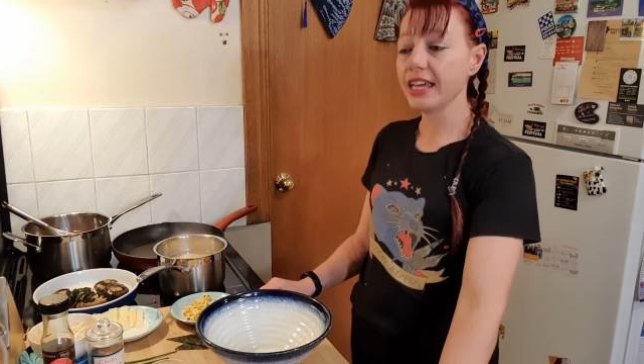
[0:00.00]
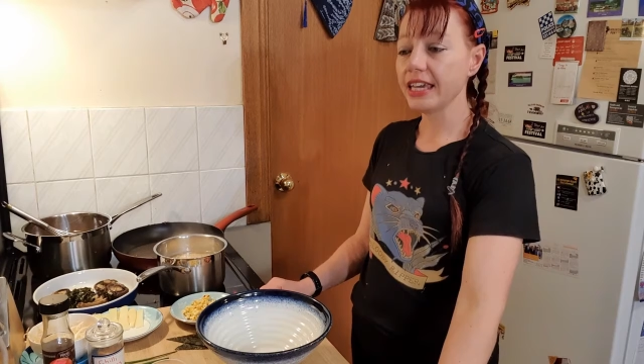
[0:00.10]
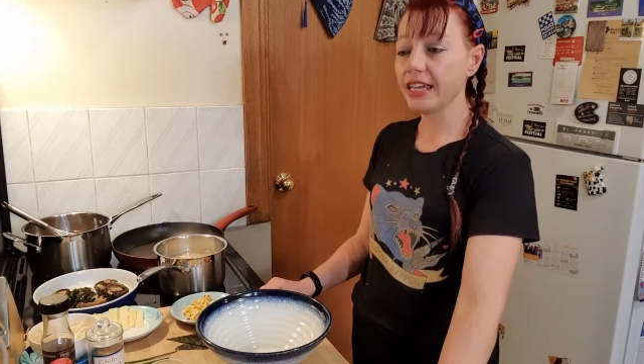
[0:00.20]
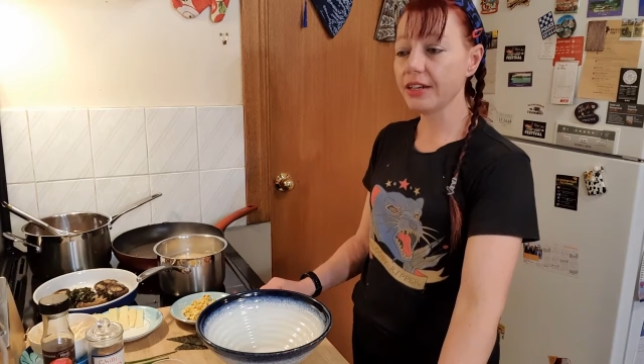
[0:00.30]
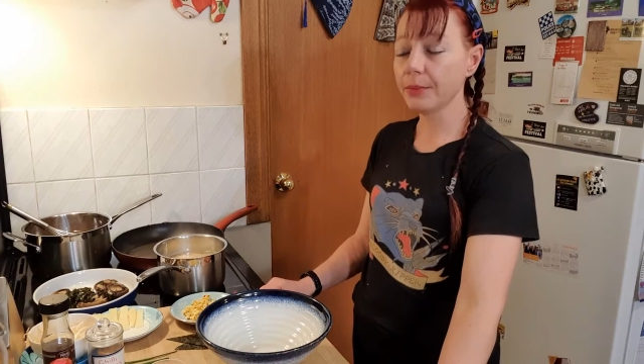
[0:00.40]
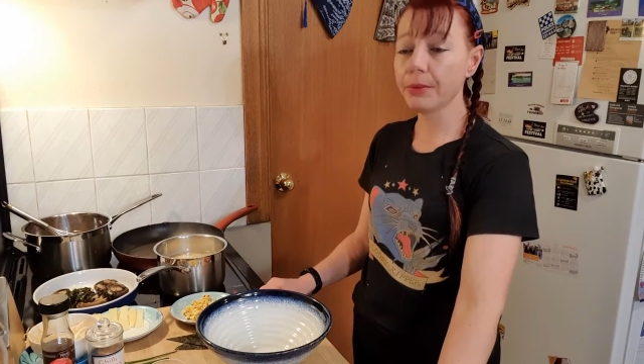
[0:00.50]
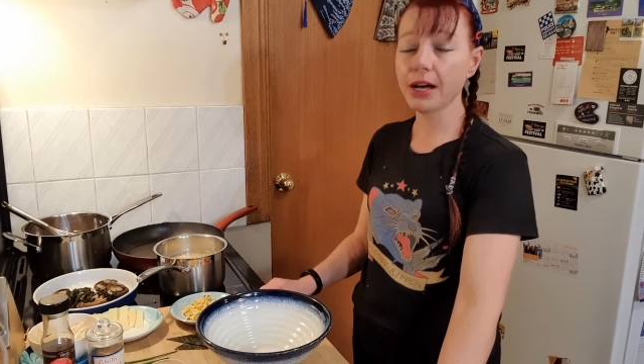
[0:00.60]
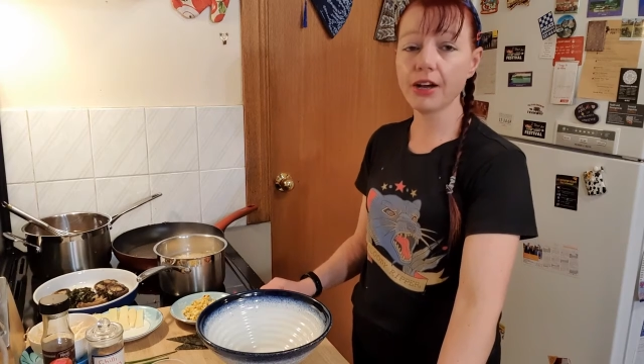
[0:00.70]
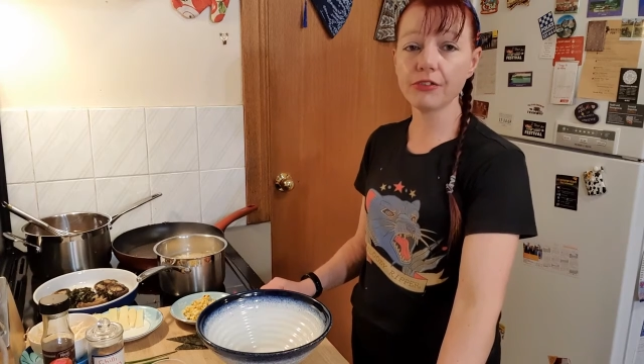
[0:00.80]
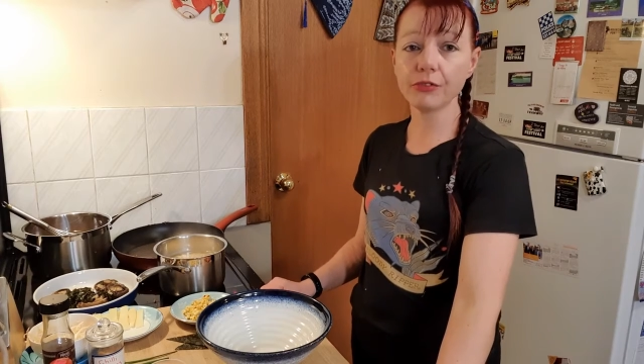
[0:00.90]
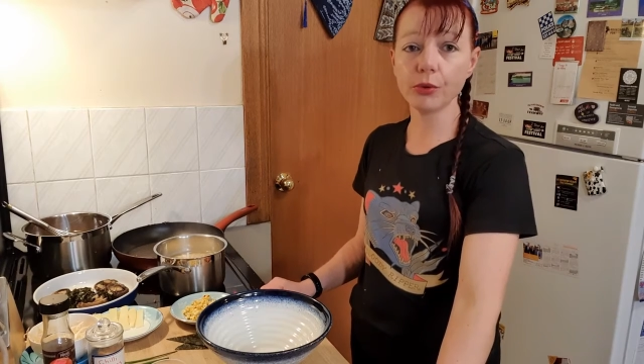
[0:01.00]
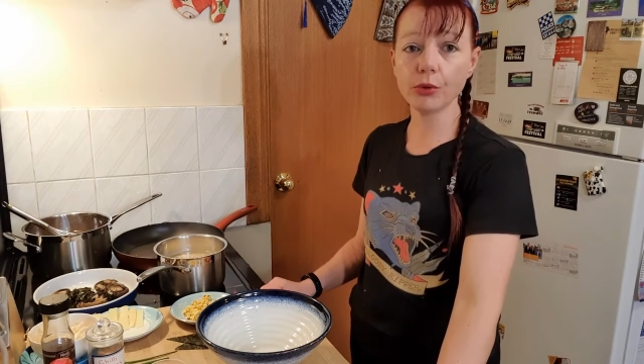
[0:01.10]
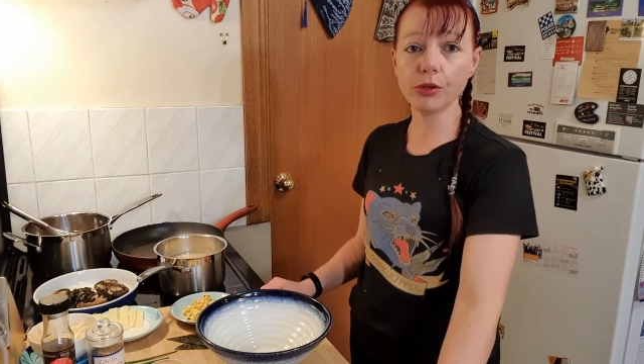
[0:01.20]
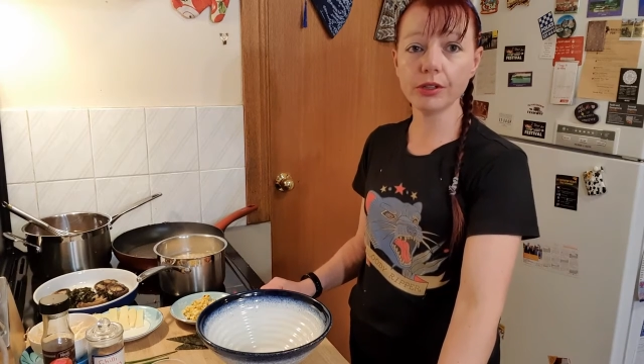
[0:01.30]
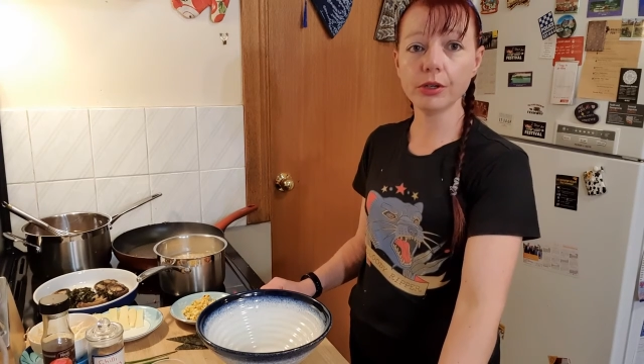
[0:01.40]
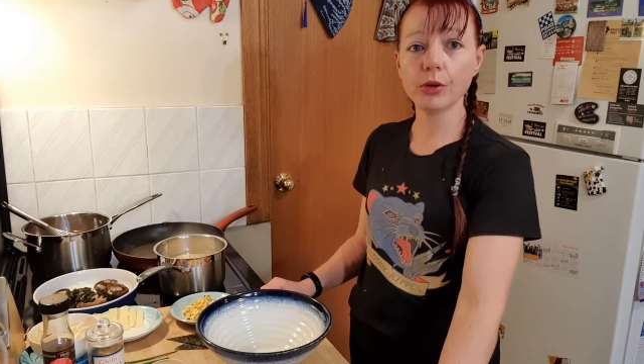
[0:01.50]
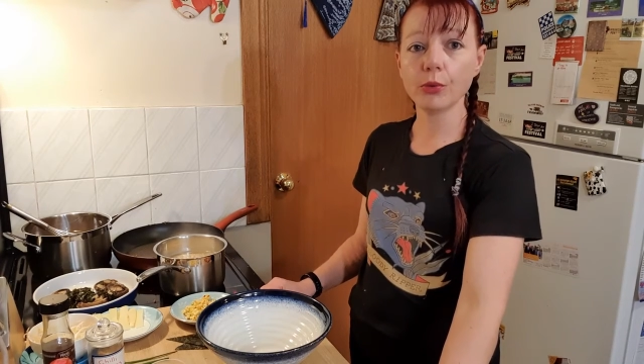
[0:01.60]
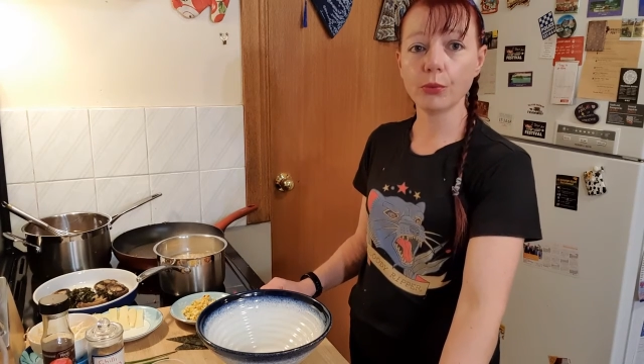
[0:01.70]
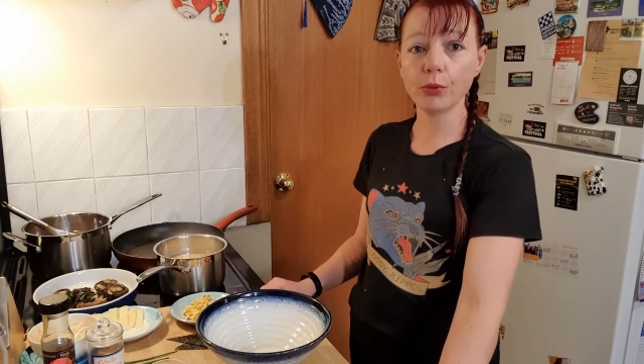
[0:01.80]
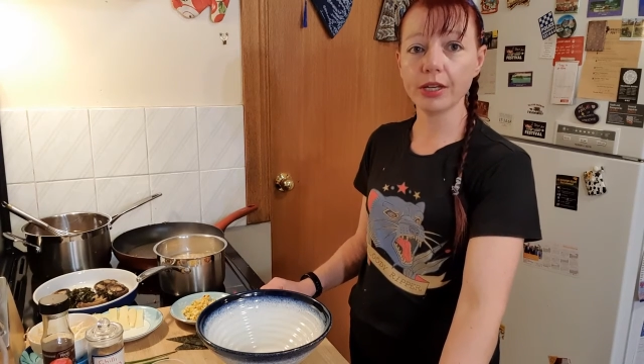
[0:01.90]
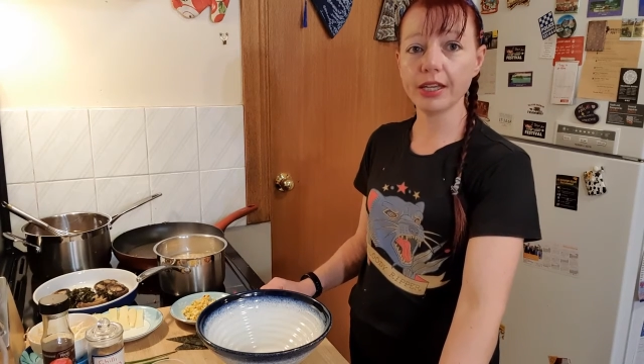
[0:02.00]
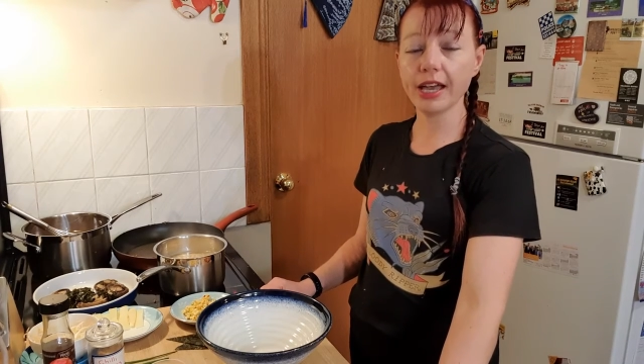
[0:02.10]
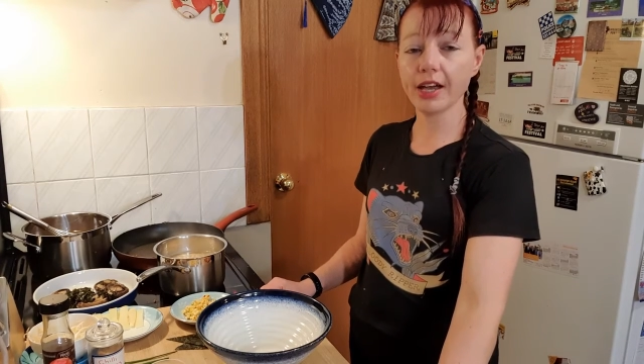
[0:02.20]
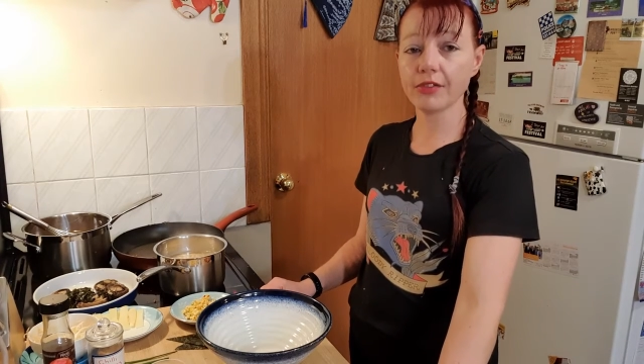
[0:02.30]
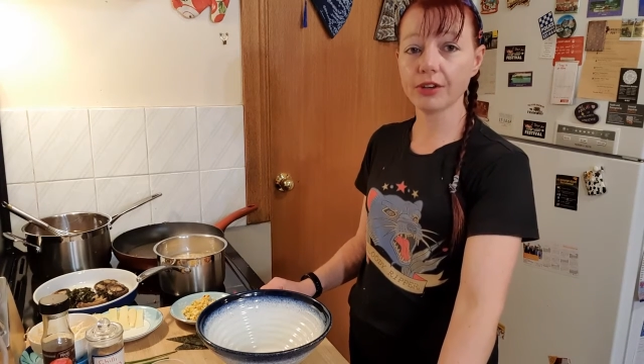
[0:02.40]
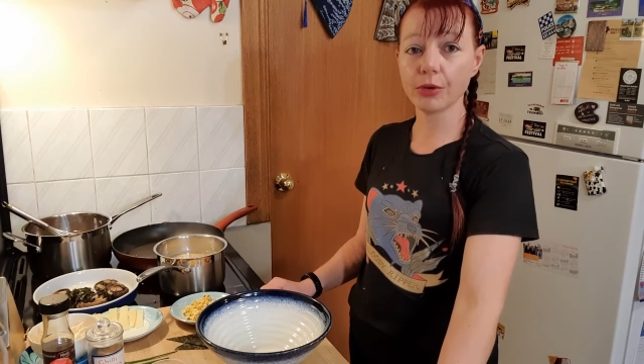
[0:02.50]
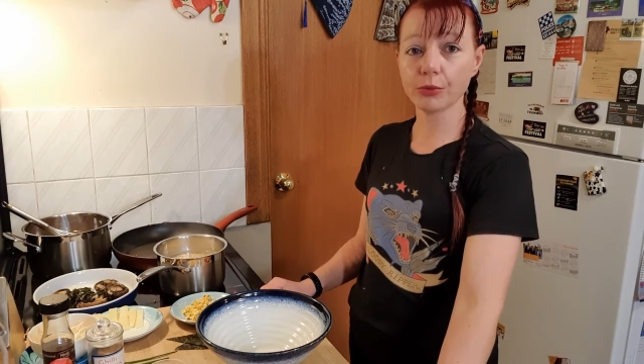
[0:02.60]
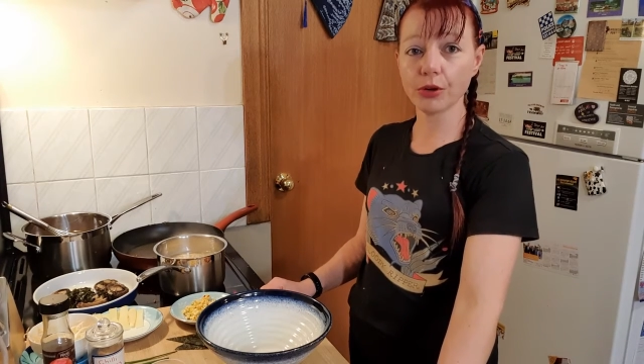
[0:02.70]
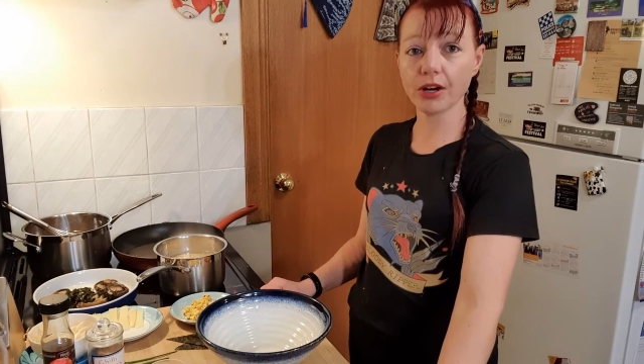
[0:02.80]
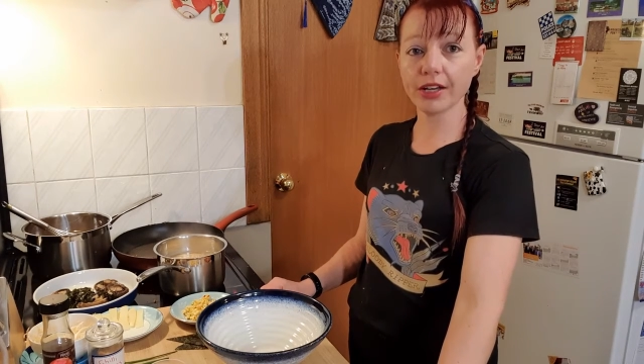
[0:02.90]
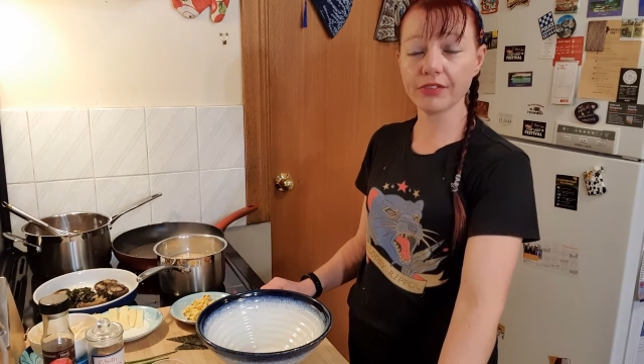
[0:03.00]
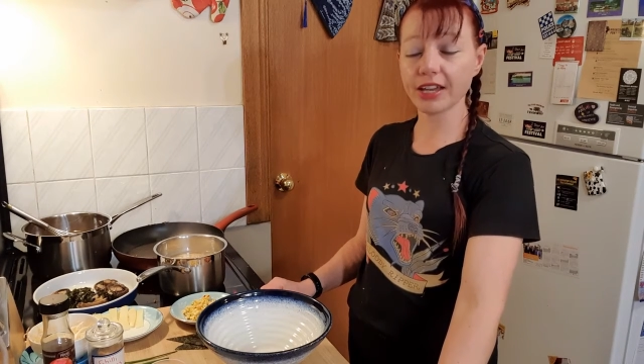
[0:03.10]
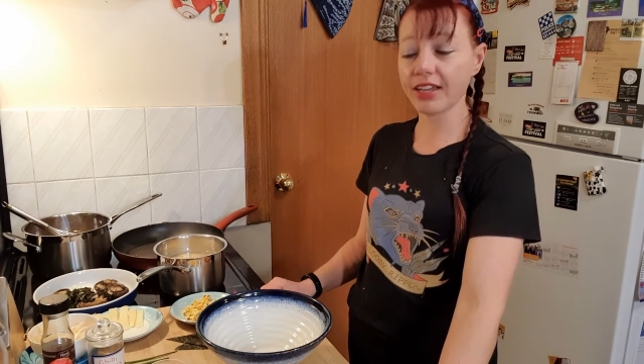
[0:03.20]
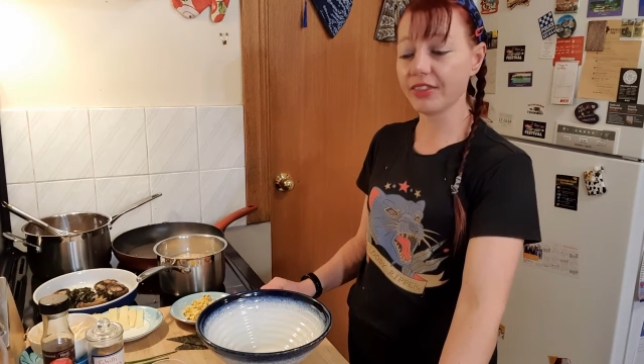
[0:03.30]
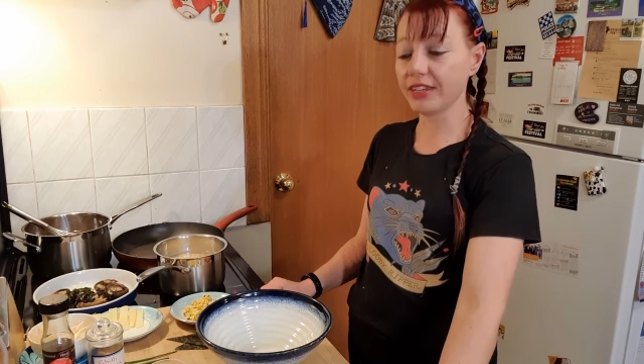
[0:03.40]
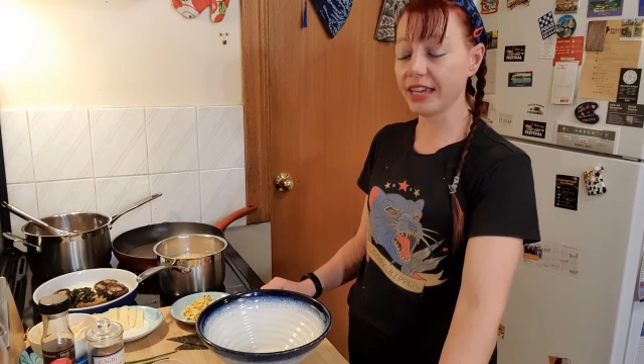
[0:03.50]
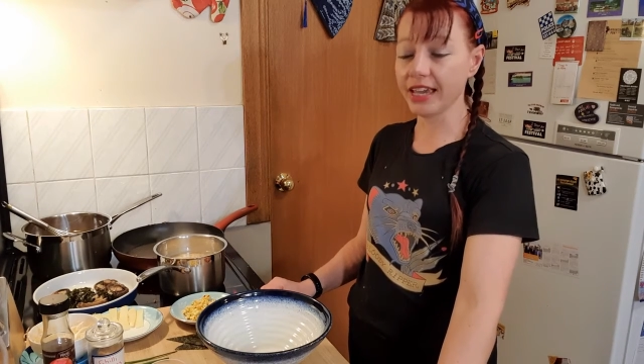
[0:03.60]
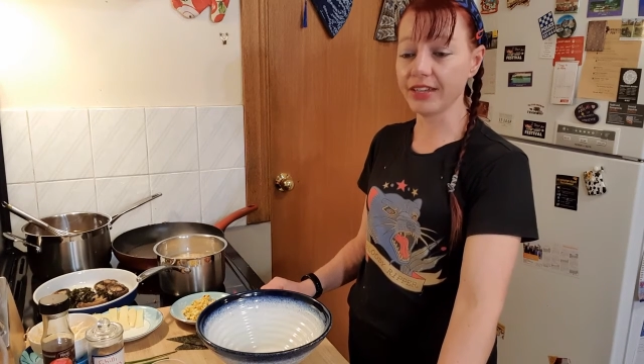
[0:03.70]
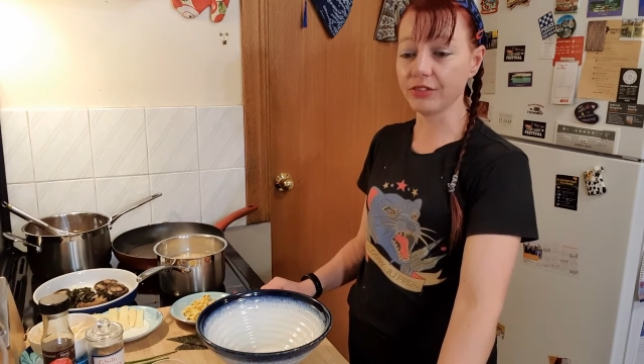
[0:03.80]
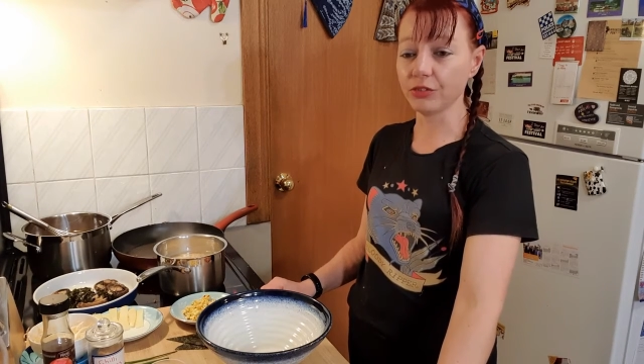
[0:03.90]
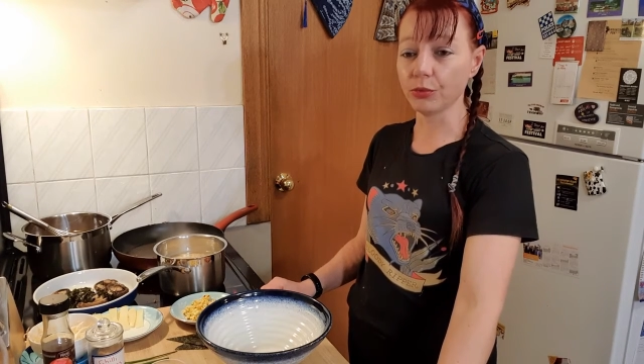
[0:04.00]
In part 4, we have arrived at the end.